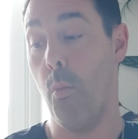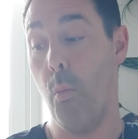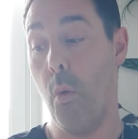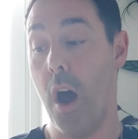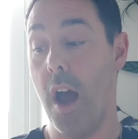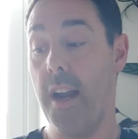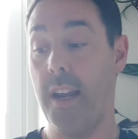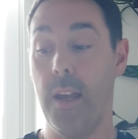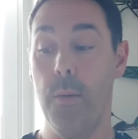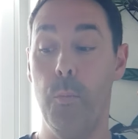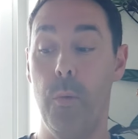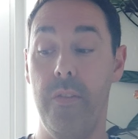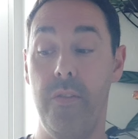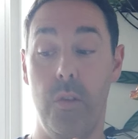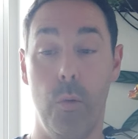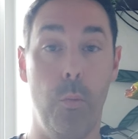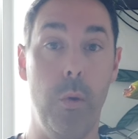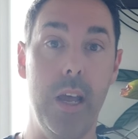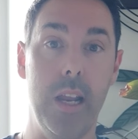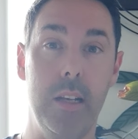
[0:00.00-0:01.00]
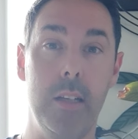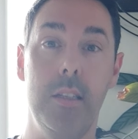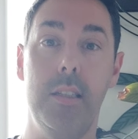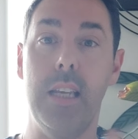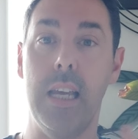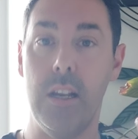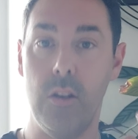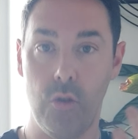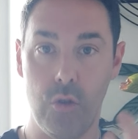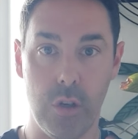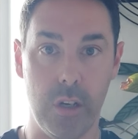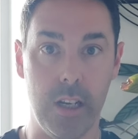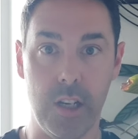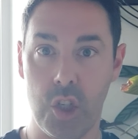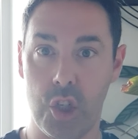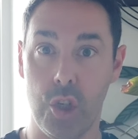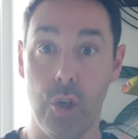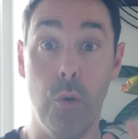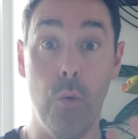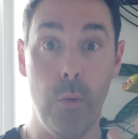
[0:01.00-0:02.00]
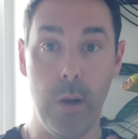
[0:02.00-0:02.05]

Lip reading: Working with the winds in traditional